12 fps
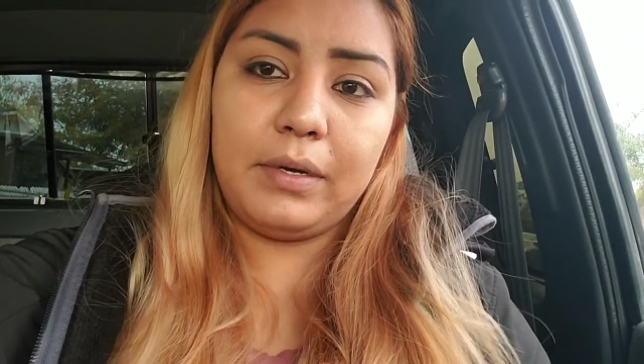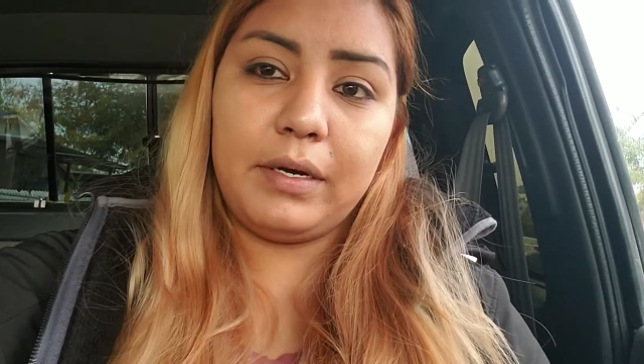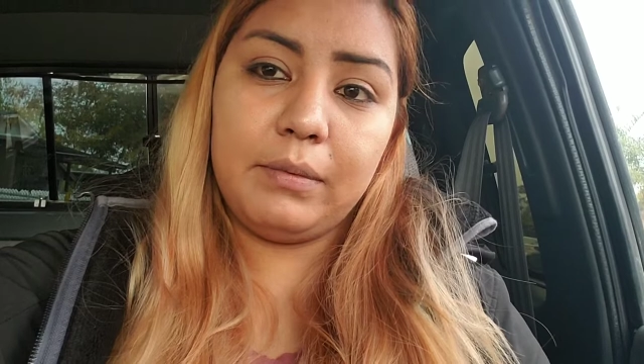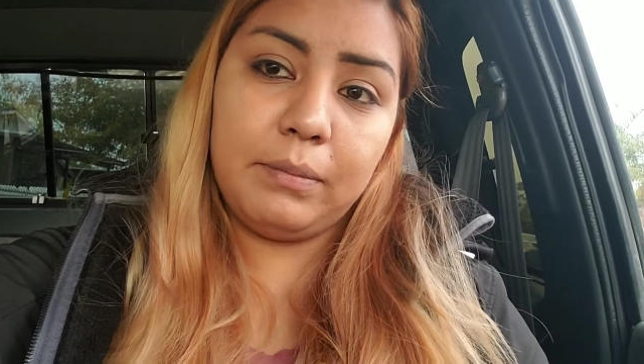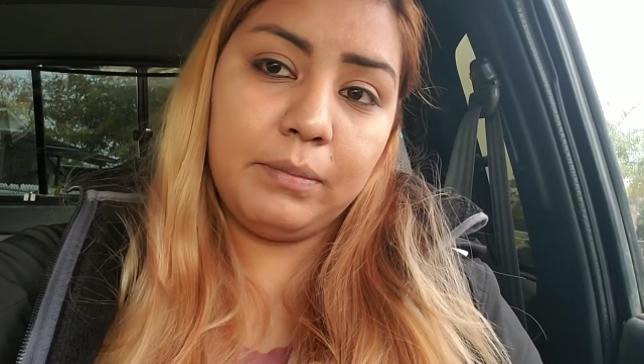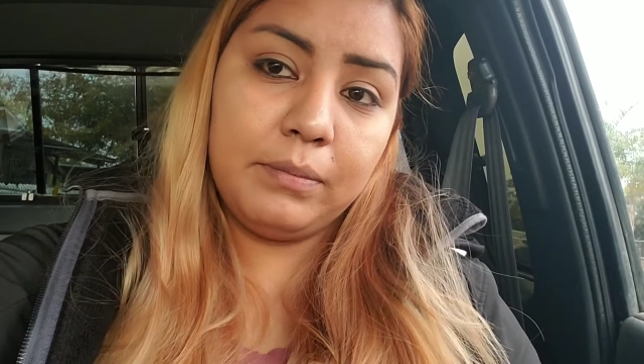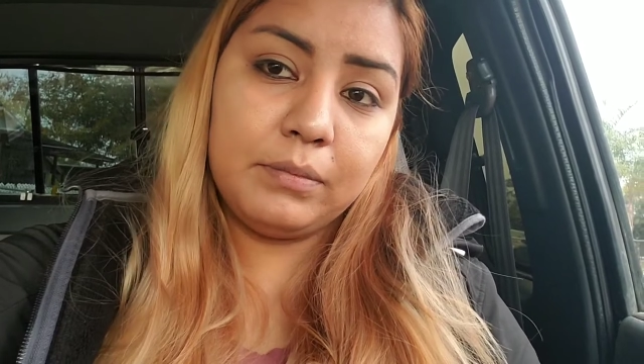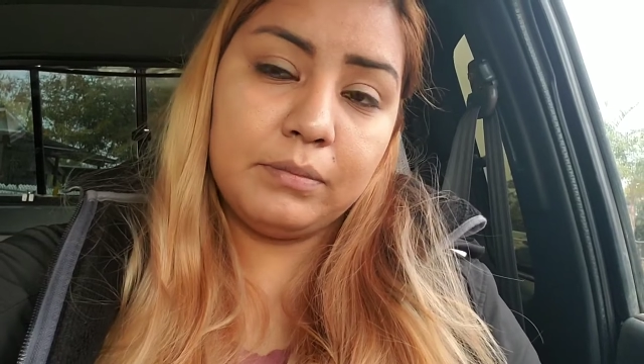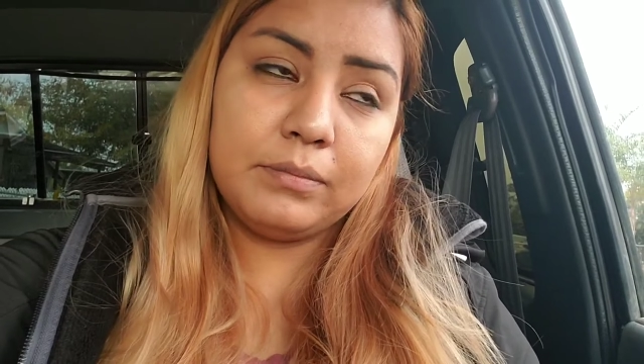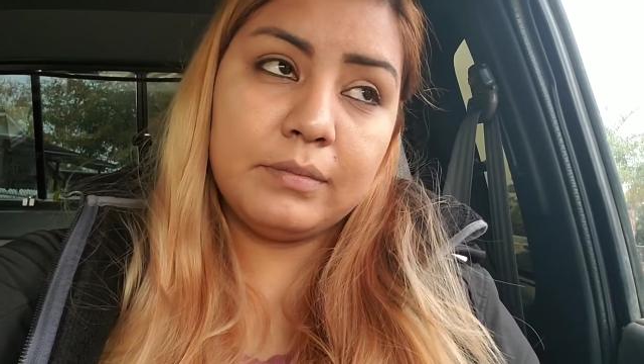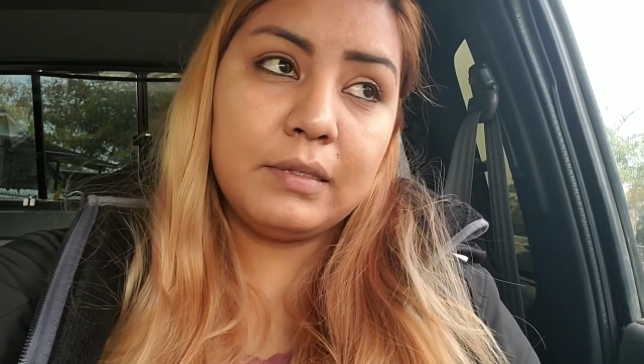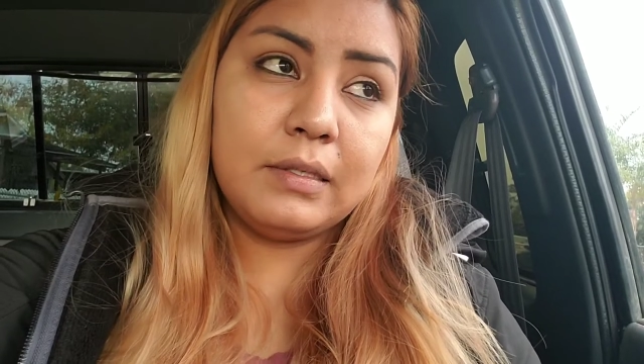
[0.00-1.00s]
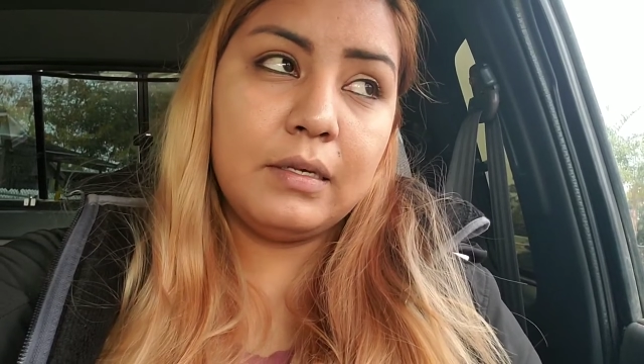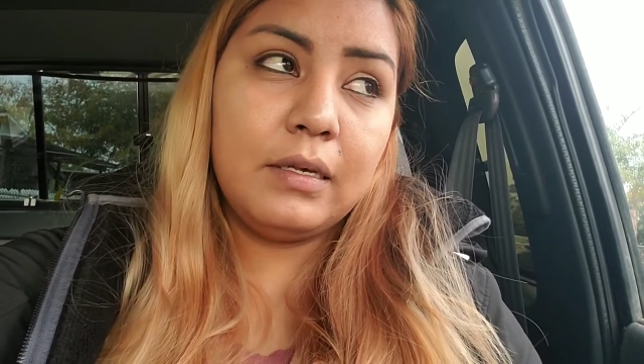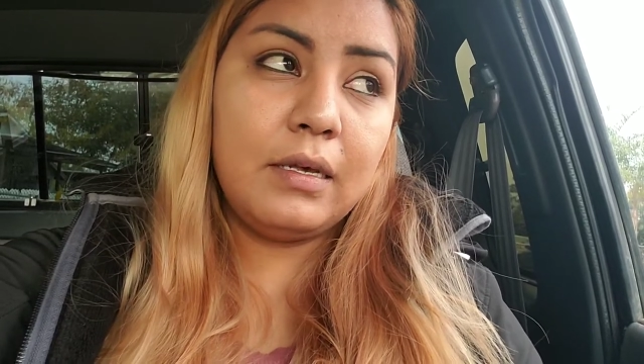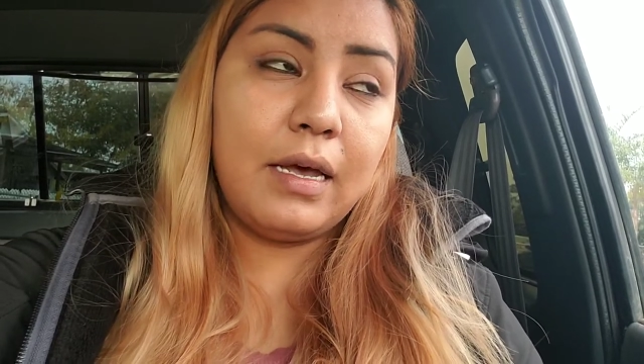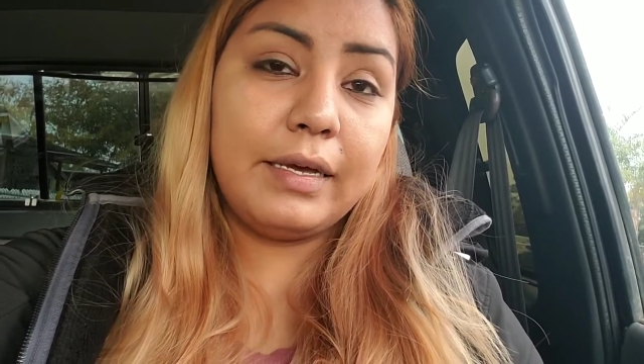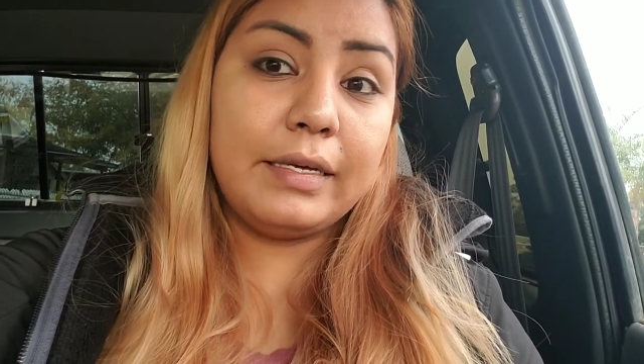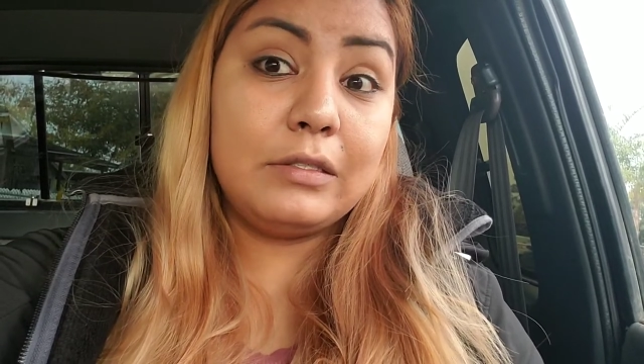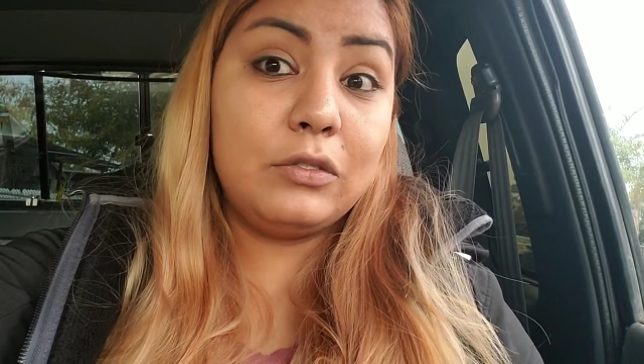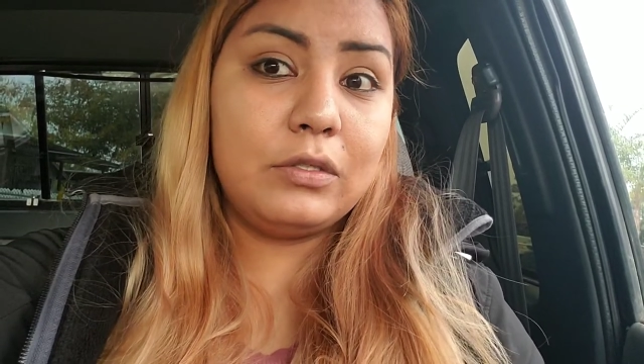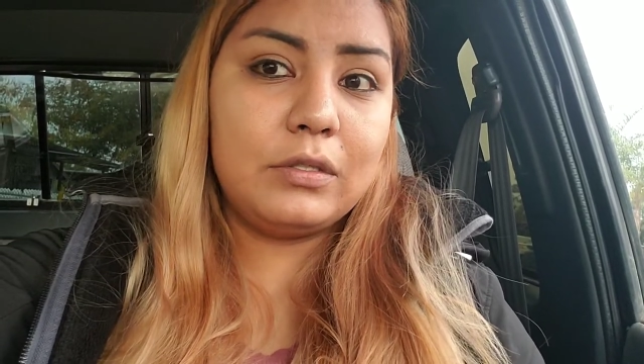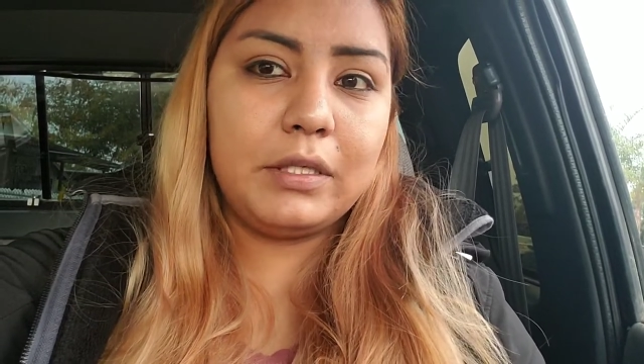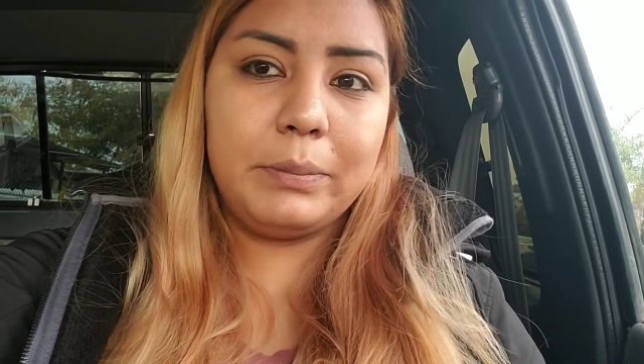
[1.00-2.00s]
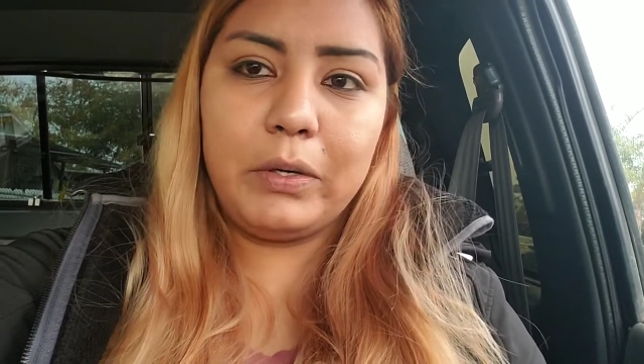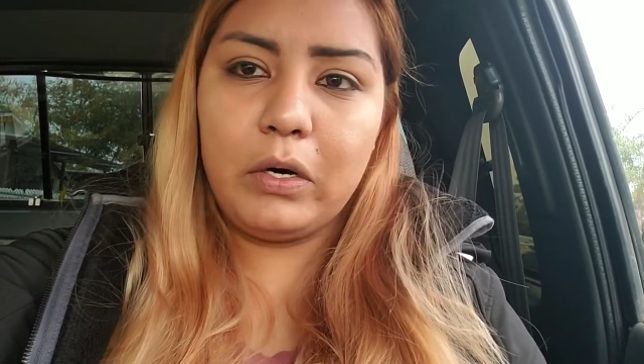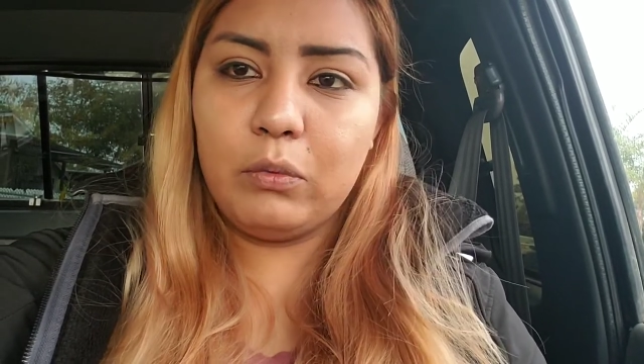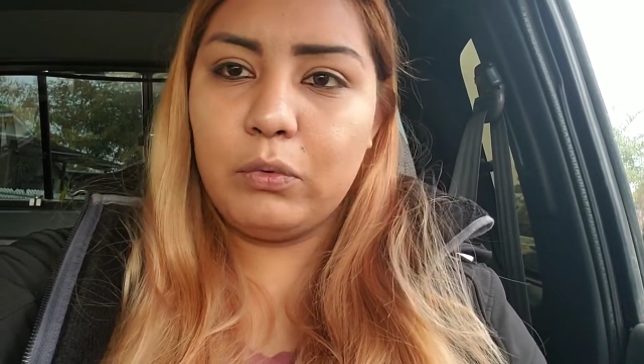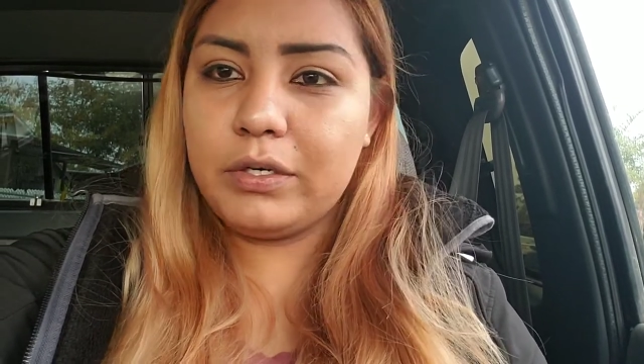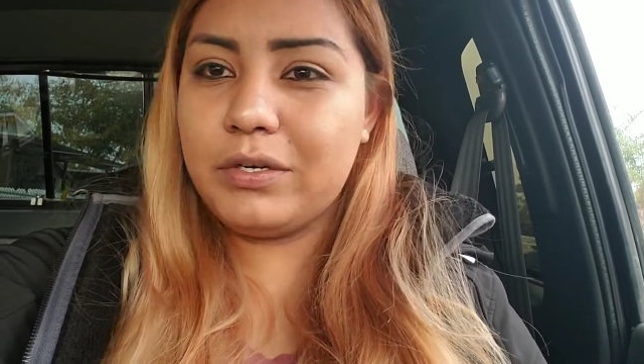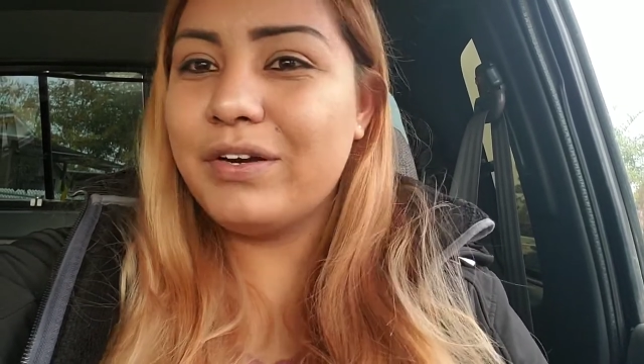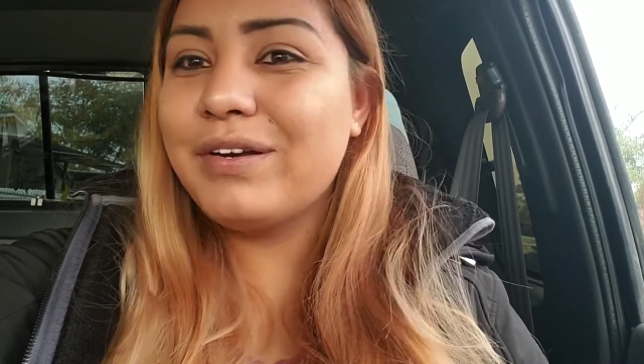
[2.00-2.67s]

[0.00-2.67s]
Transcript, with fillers: I I guess you could say I'm a hard worker.